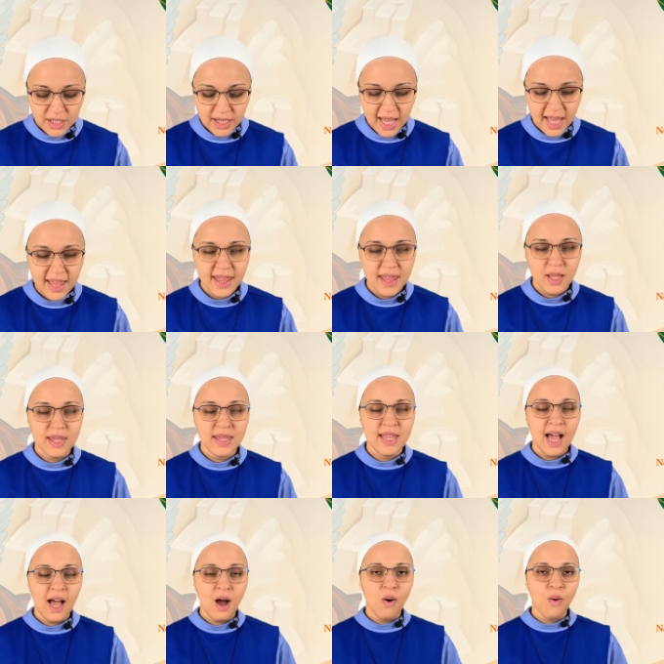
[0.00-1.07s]
And
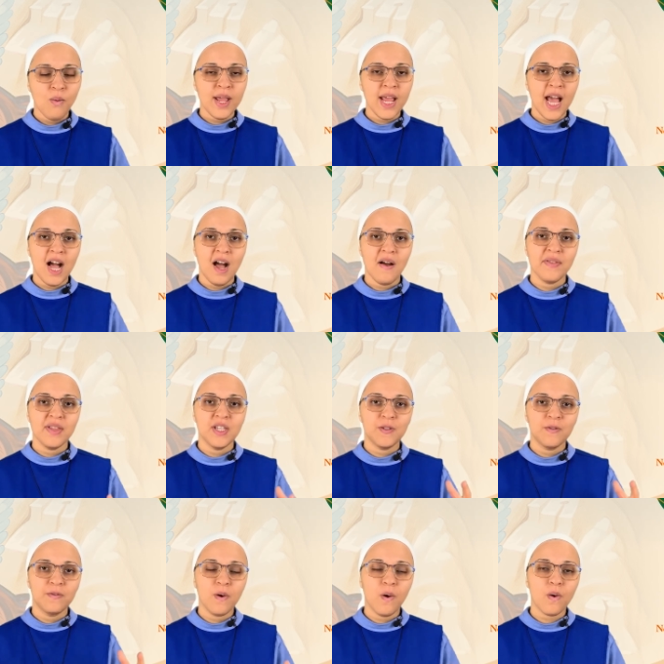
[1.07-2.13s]
now we have this
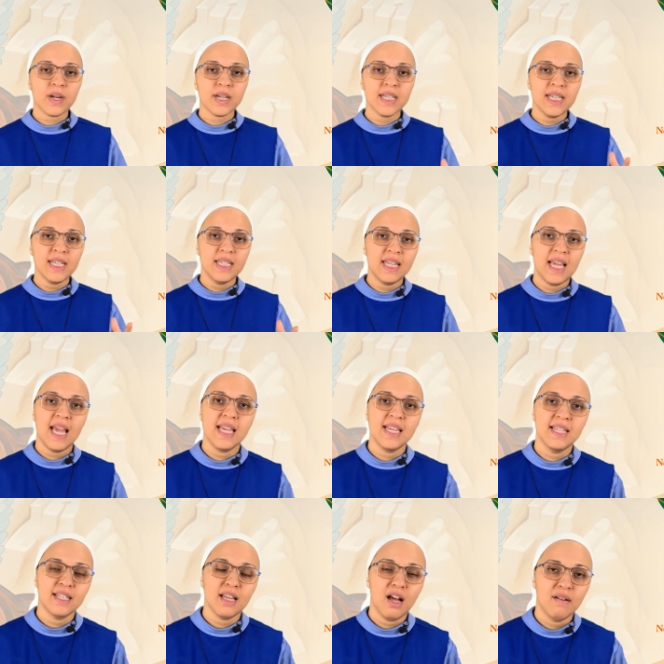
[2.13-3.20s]
40
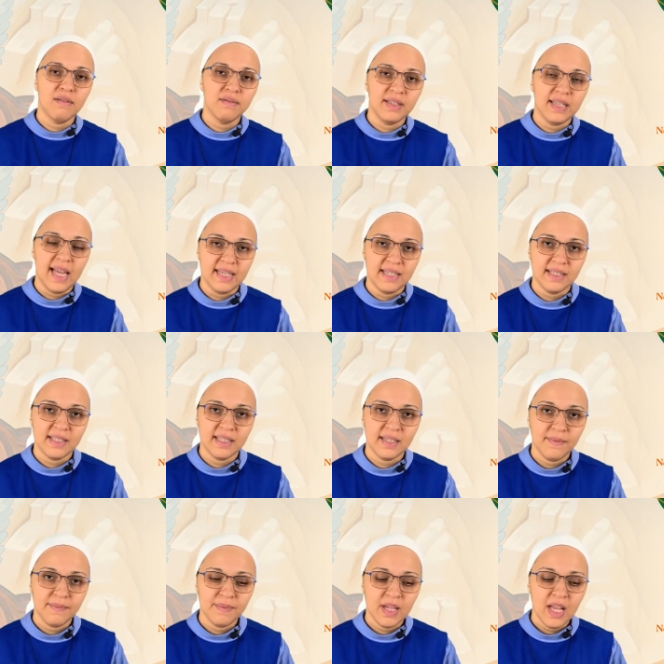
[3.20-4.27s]
days of Lent.
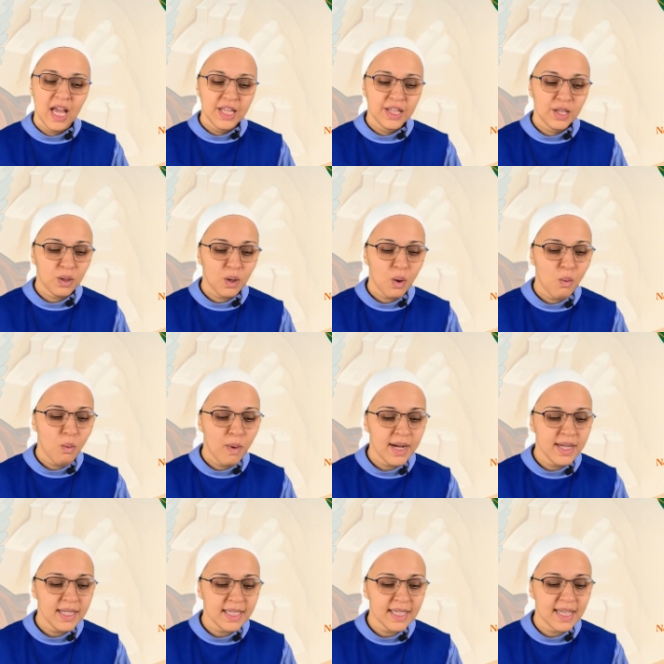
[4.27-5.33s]
The Lord
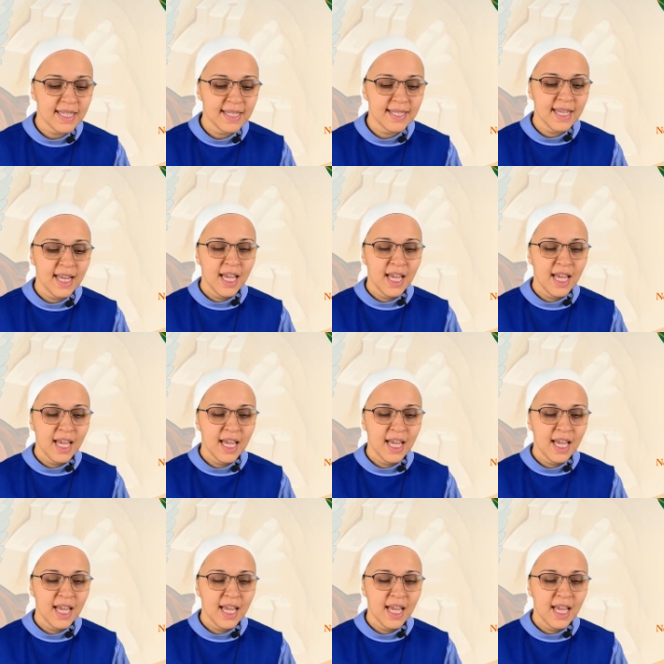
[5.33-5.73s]
wants us